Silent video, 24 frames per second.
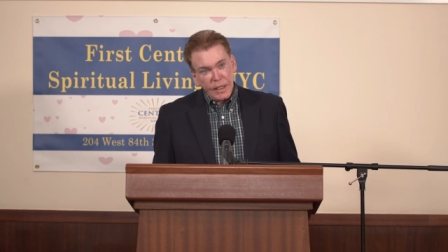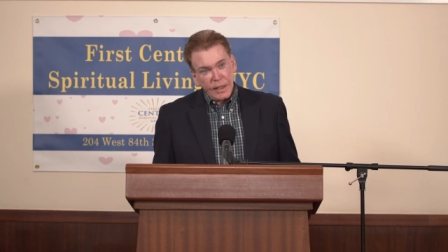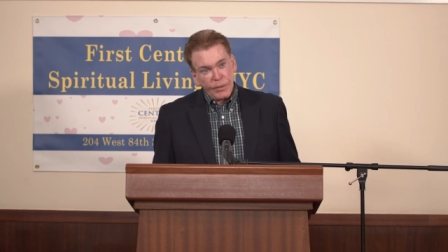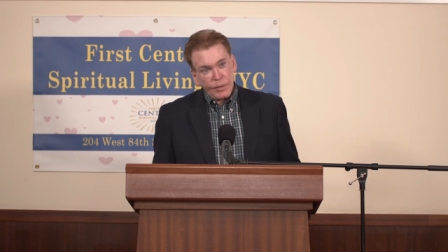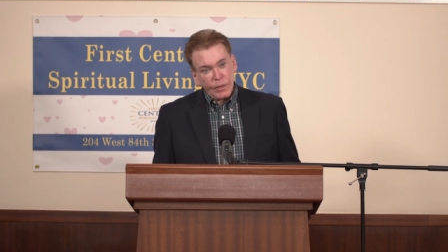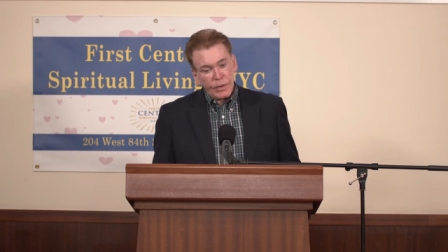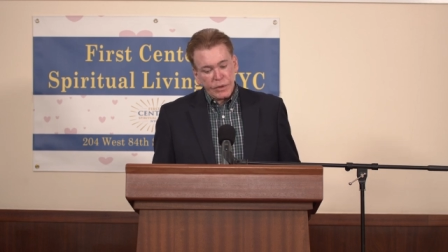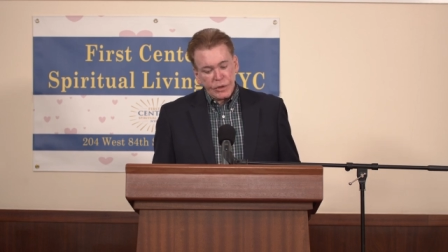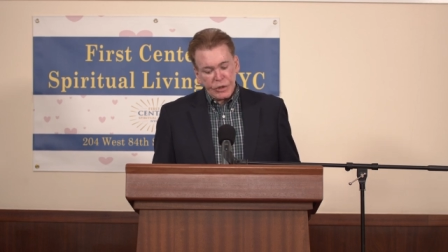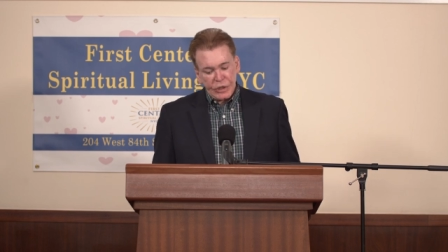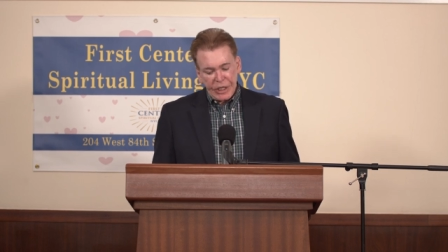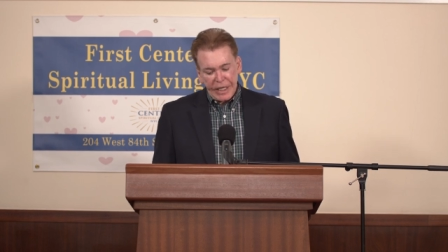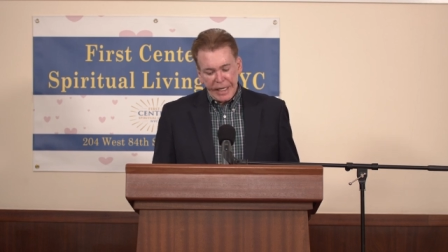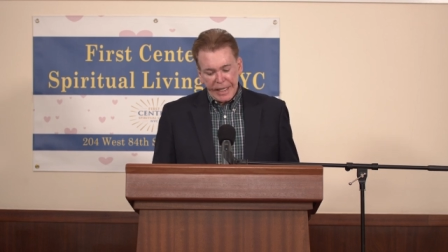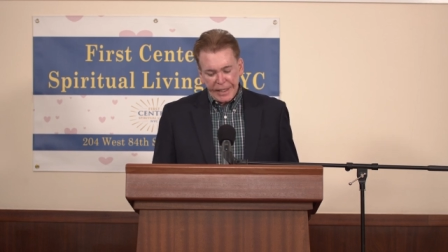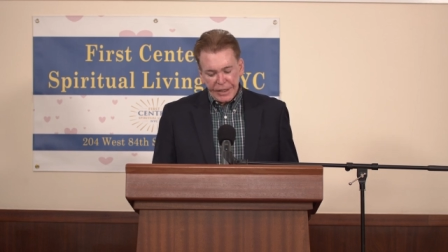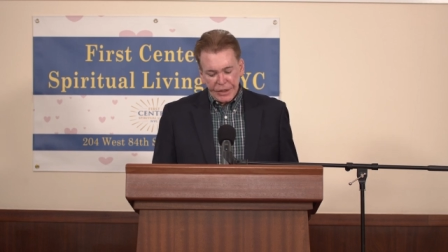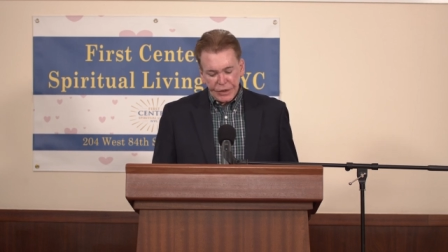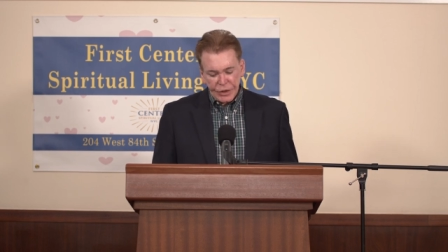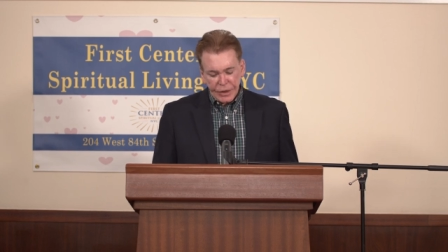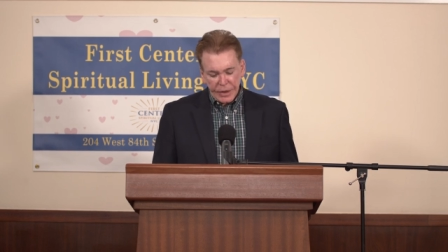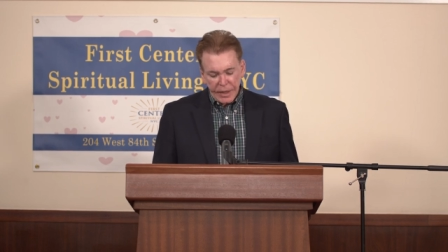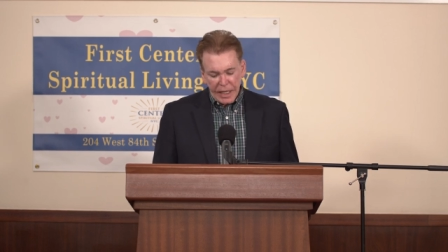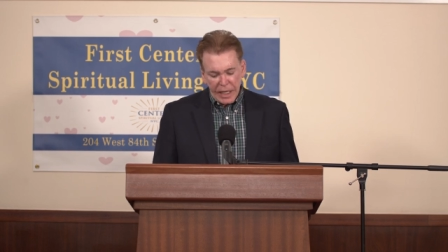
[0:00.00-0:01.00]
it will
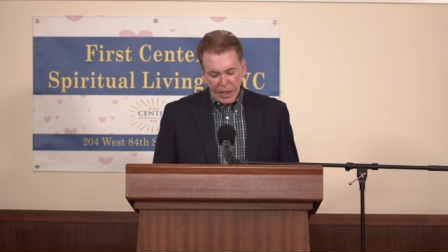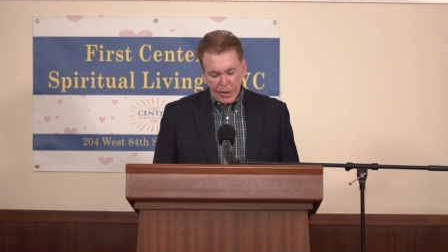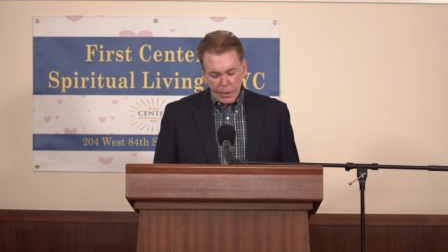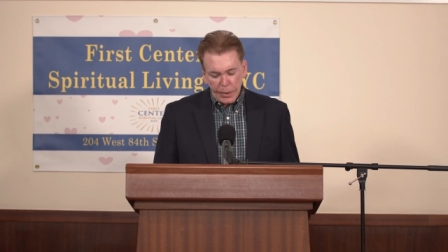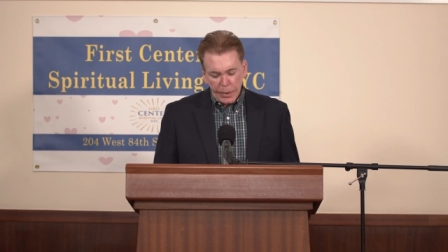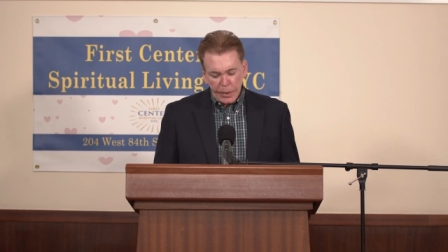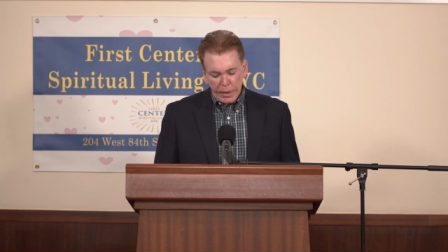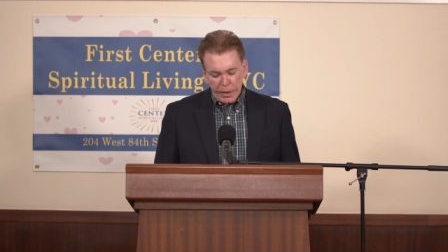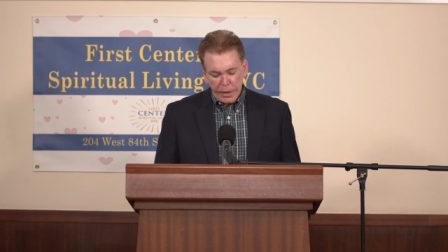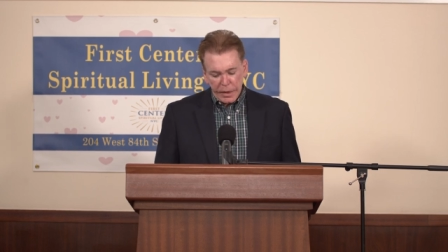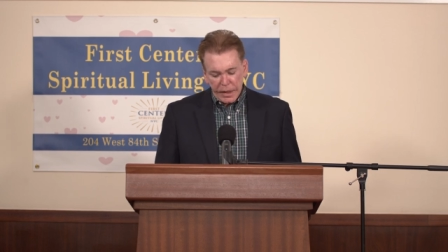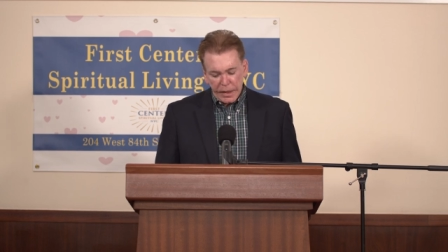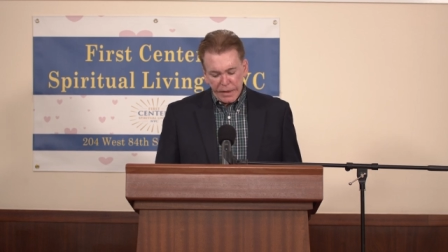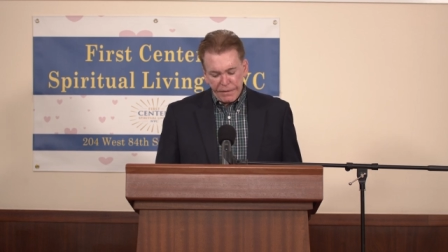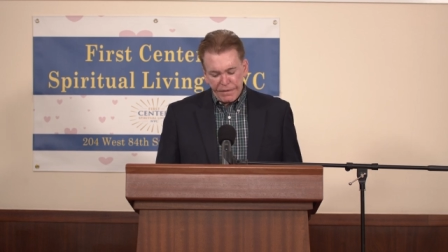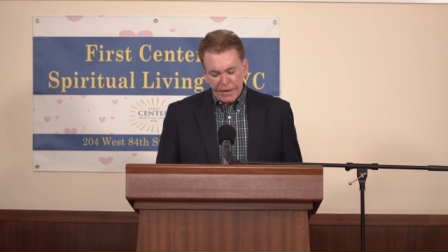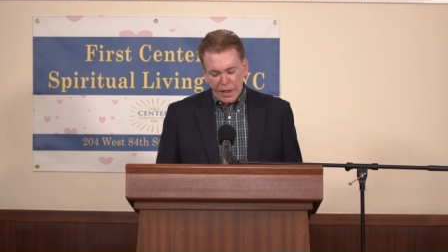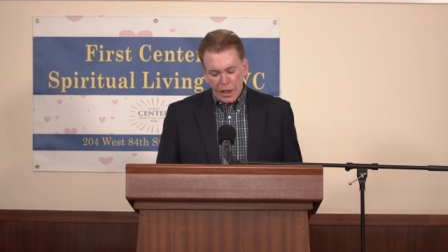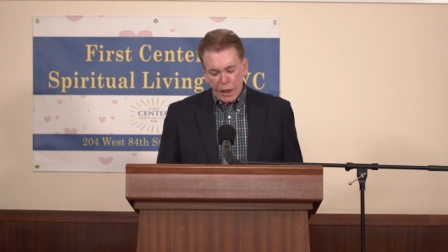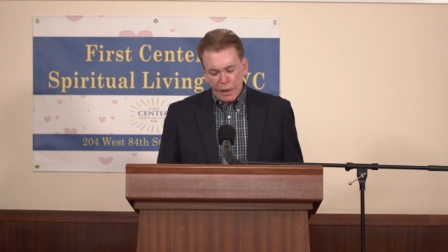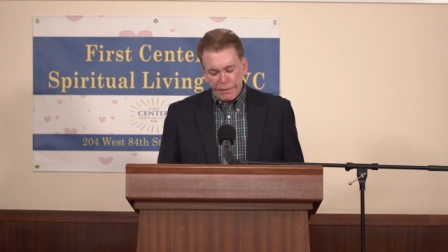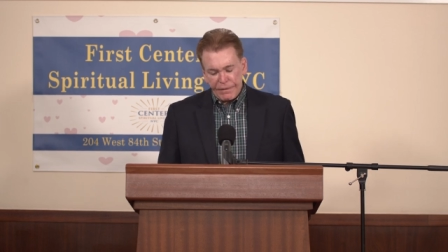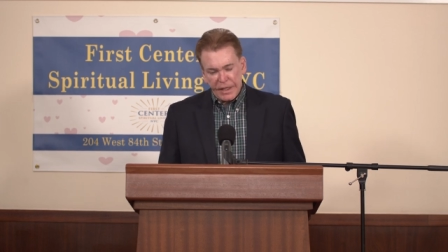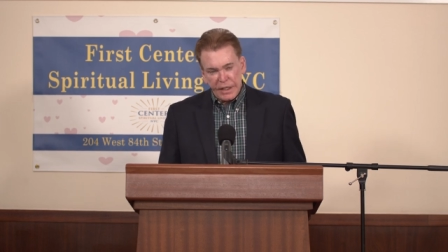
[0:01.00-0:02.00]
change, and how it will
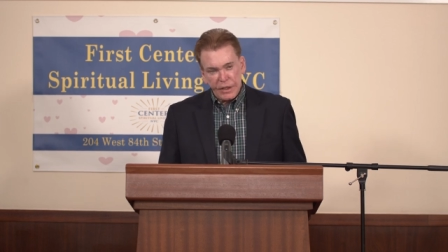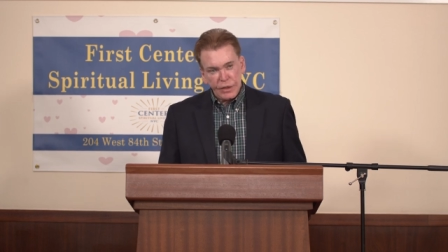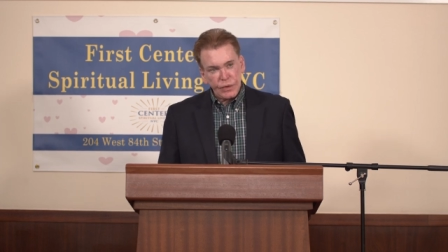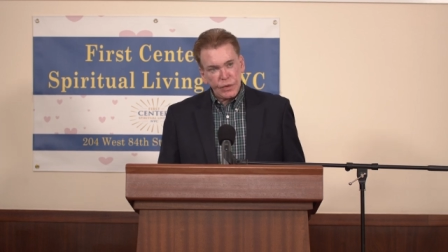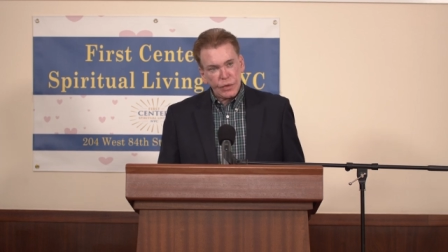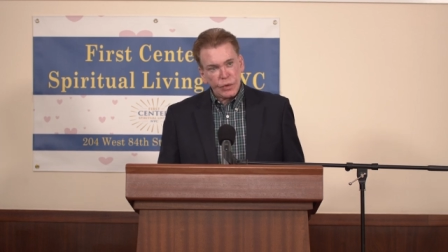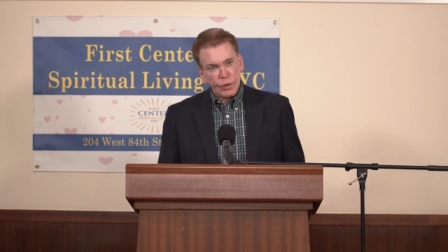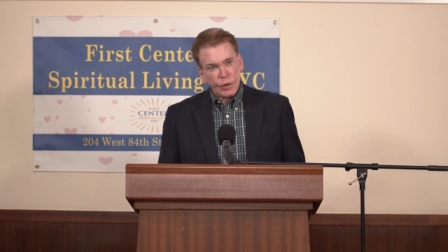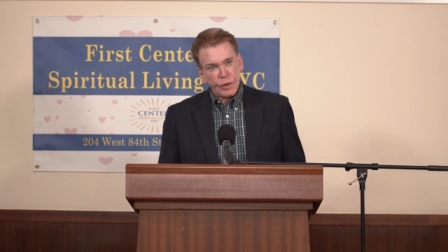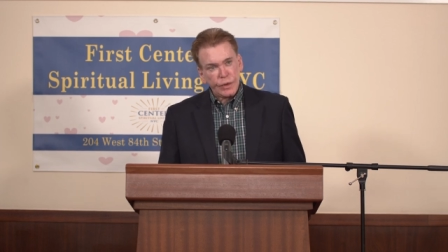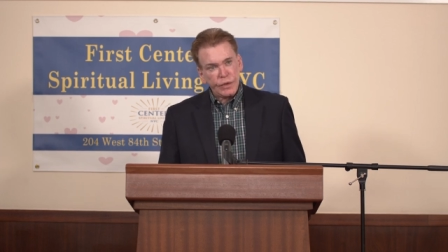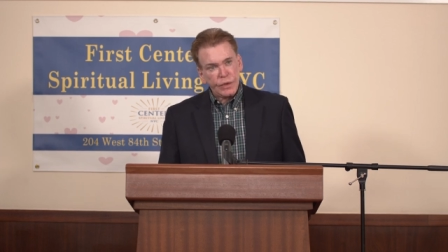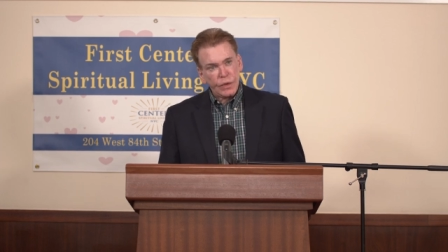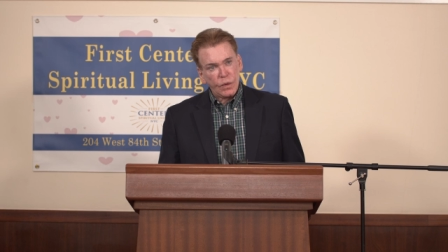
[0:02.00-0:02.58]
evolve as you learn